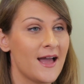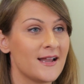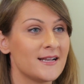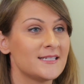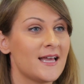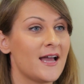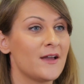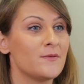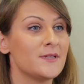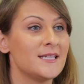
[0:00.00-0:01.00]
and
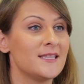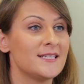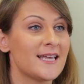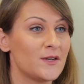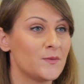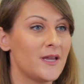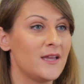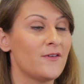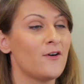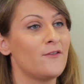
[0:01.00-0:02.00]
I was in the second
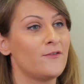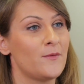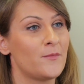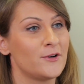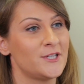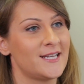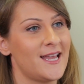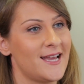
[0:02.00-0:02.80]
wave of Project